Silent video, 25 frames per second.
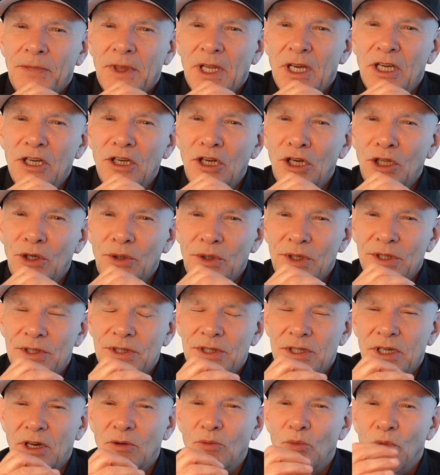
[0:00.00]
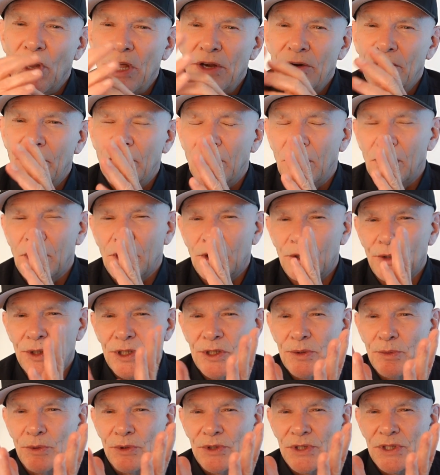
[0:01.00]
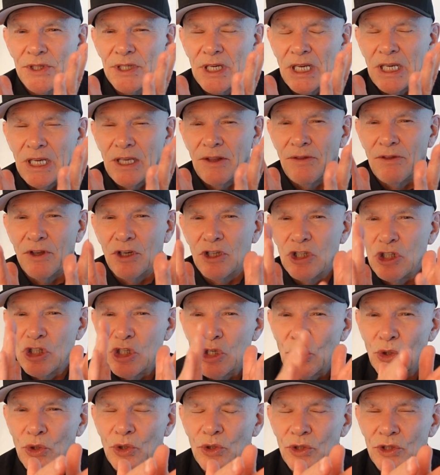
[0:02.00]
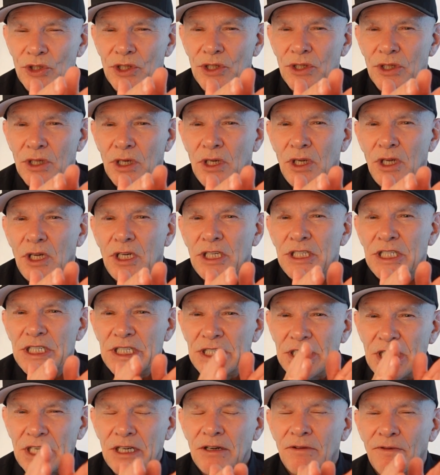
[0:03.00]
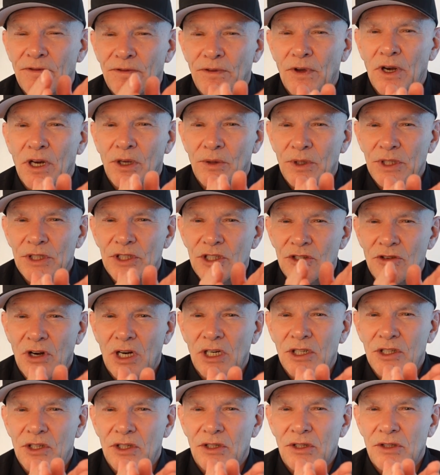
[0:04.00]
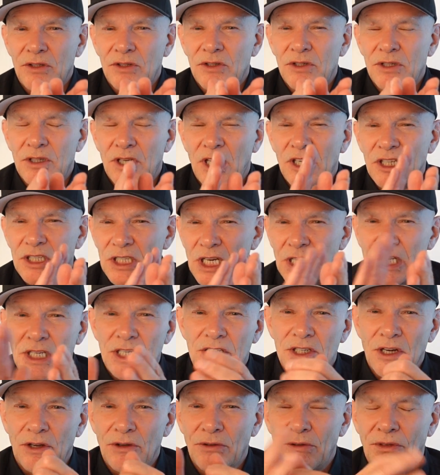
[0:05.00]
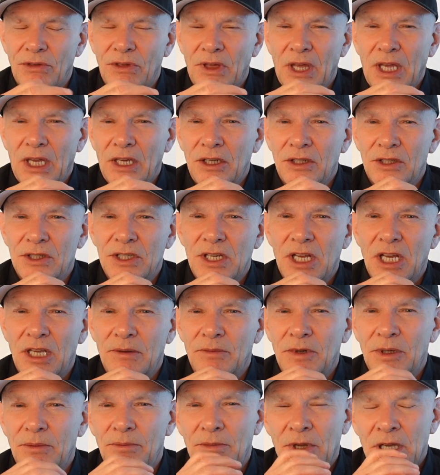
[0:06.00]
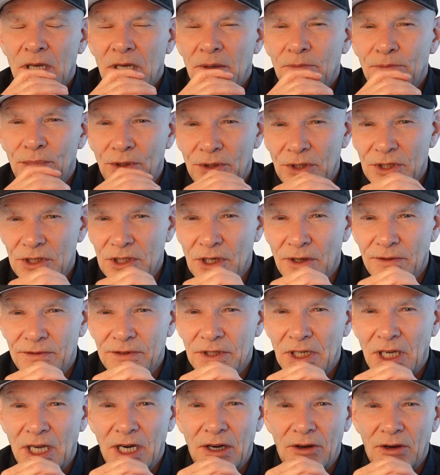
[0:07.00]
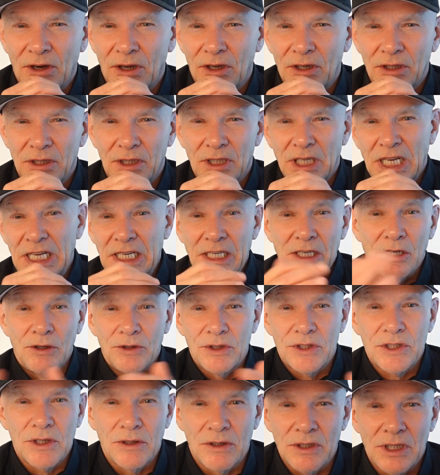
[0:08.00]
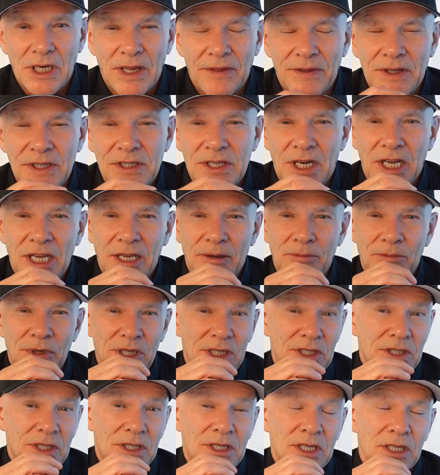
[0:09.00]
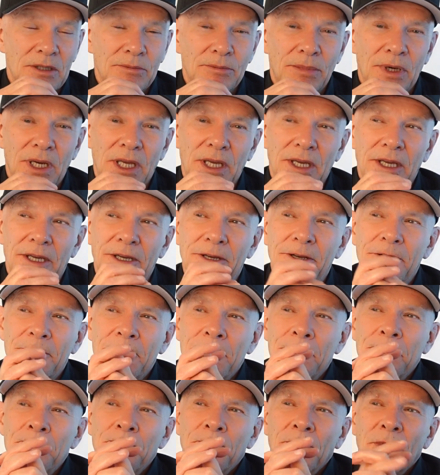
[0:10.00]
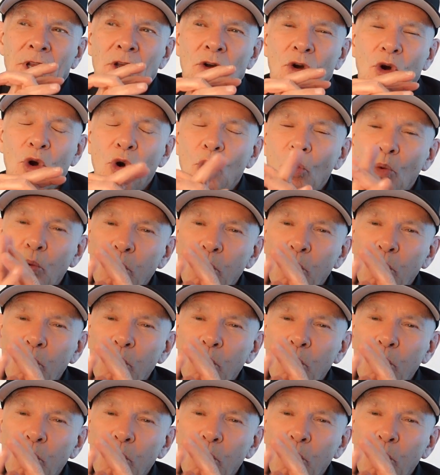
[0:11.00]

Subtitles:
and Lewis, and whether or not Lewis will see it that George didn't follow instructions and did his own thing and just came and put the soft tyre on, and he, Lewis, could have done the same, but he's a team player, or